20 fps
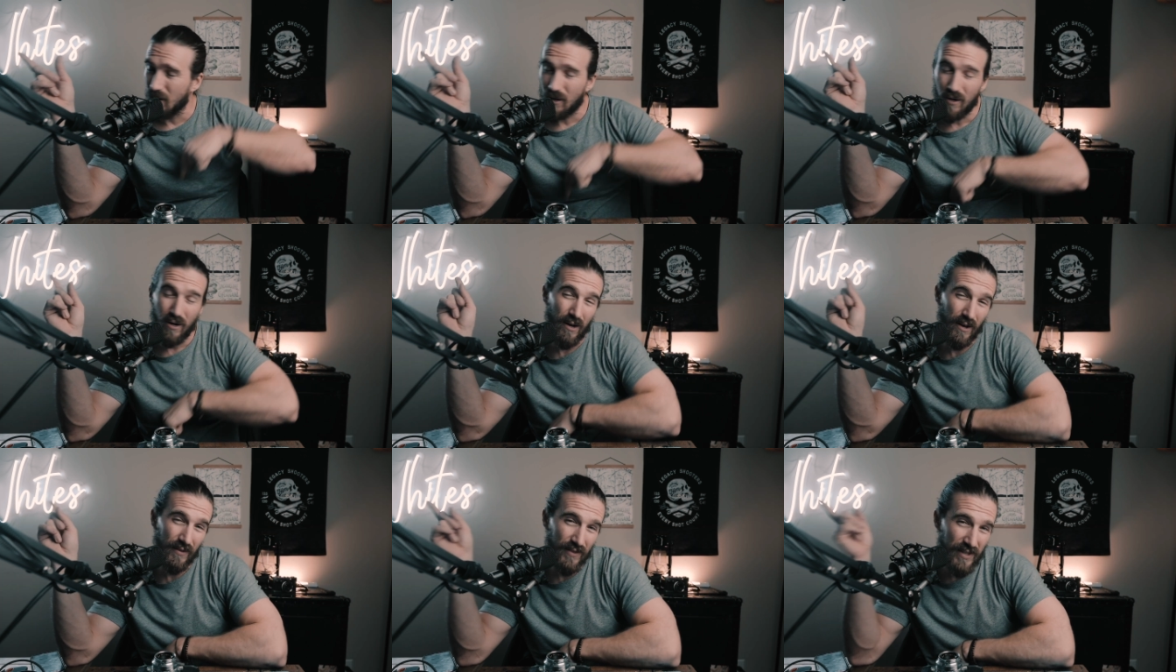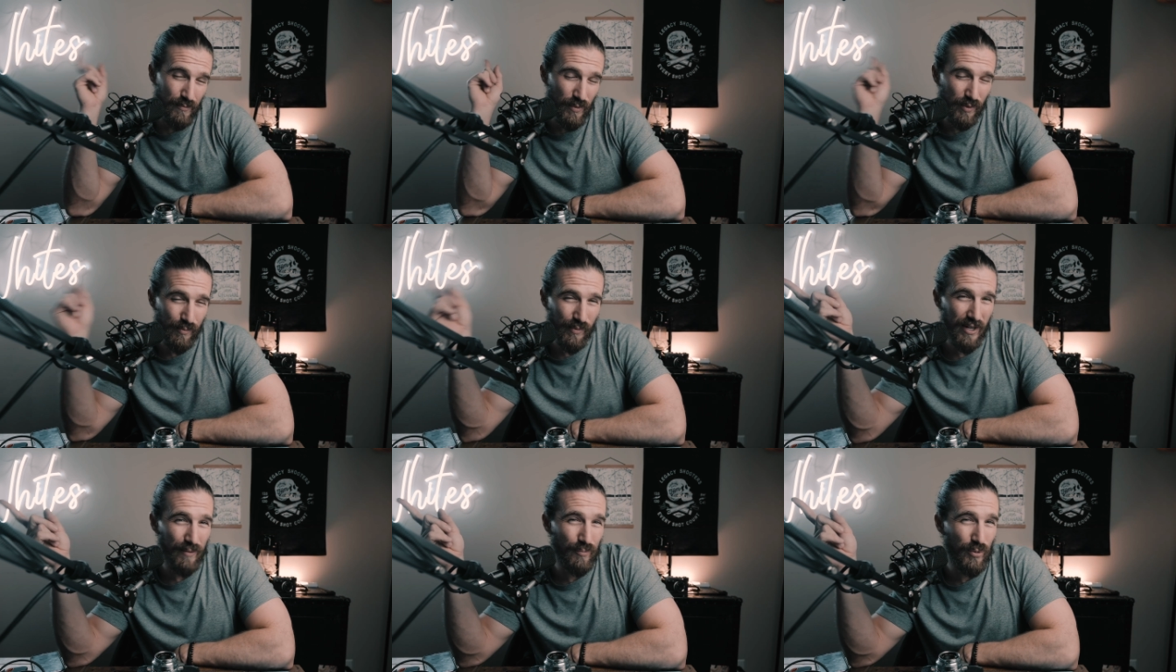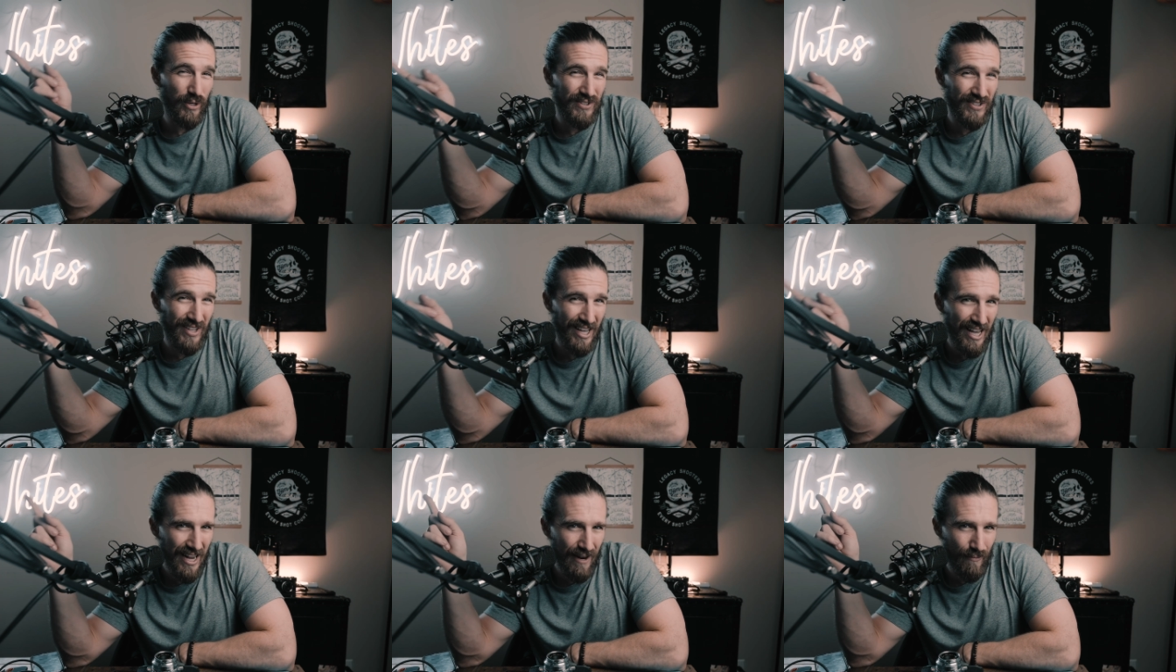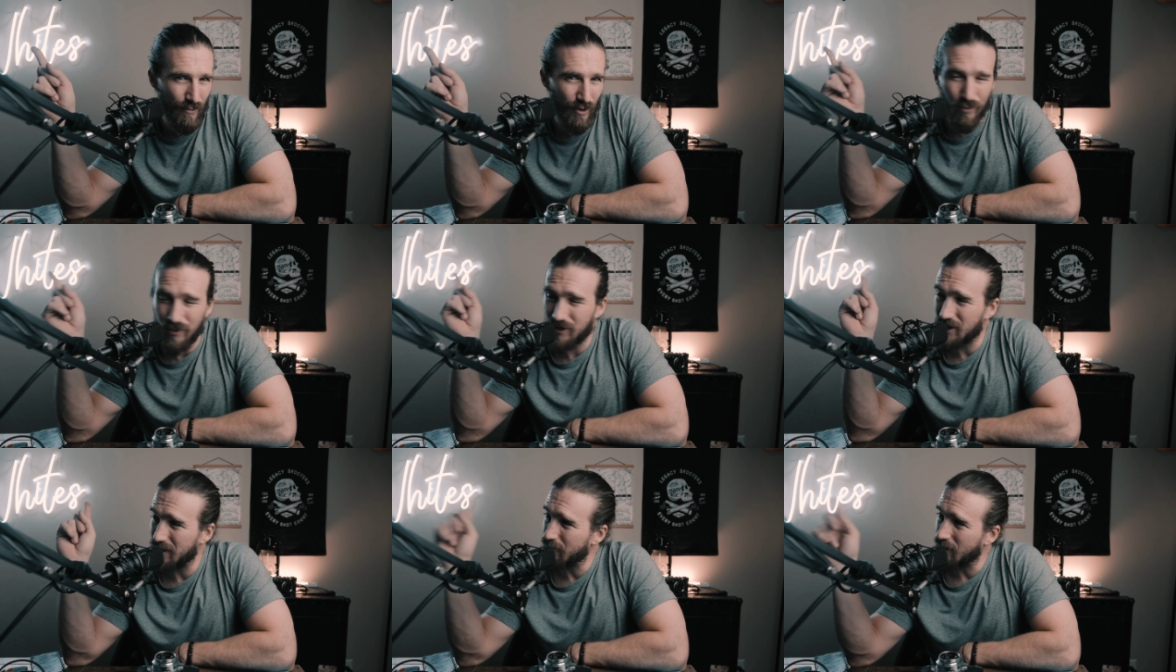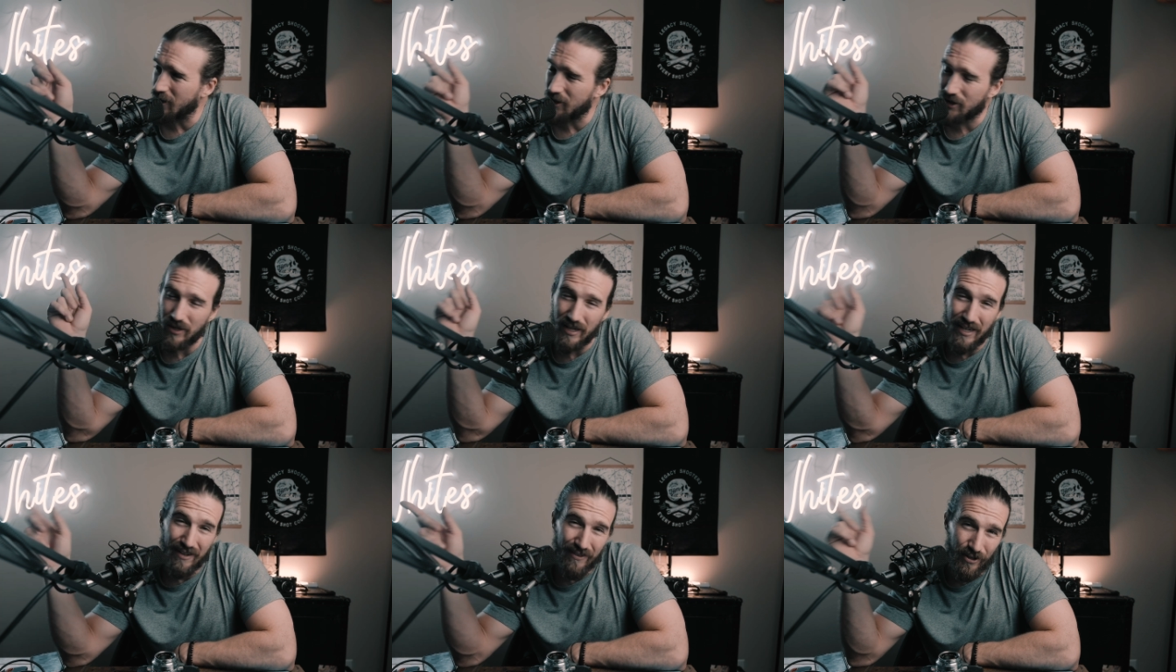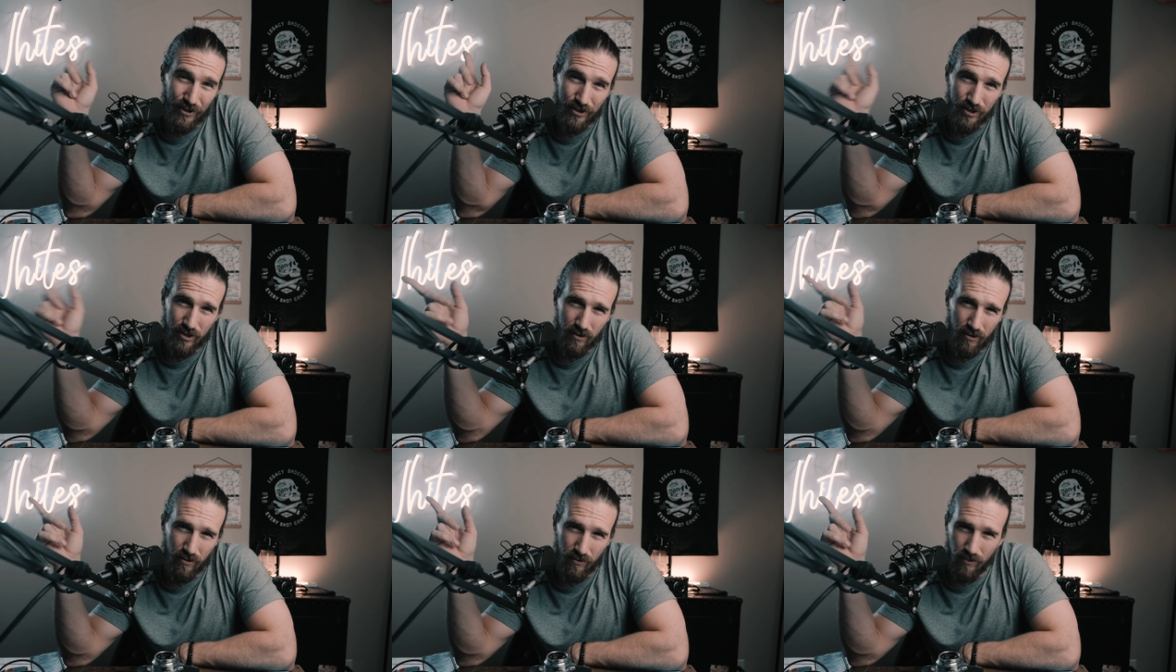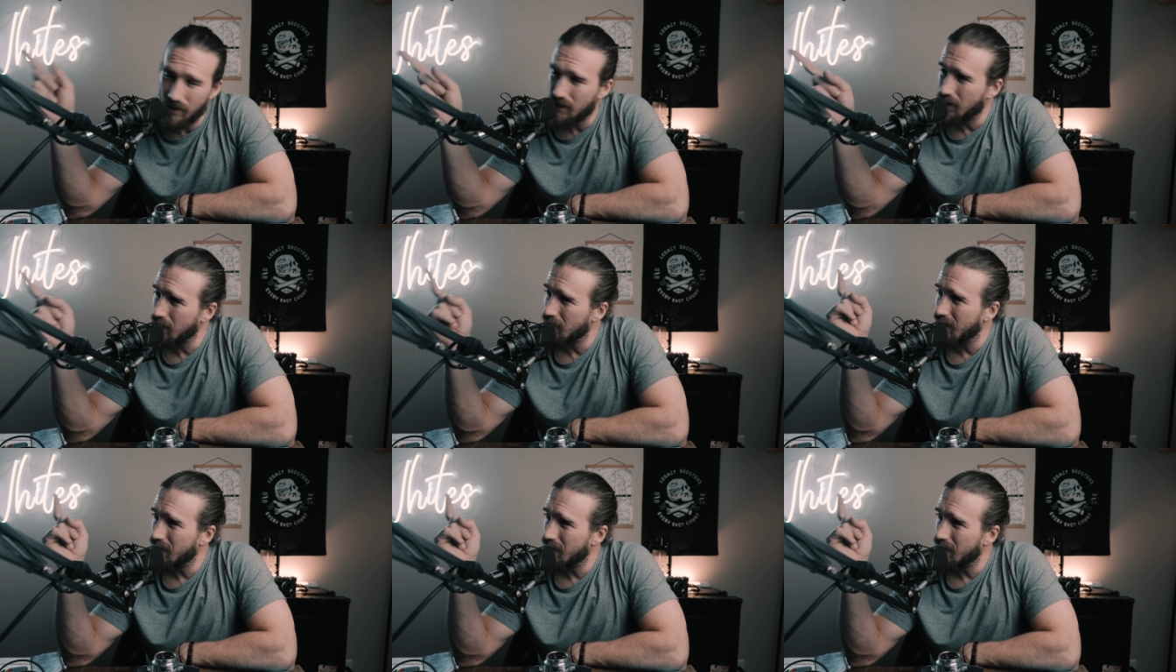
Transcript: on the Mamiya press camera, which I'm going to try out here soon,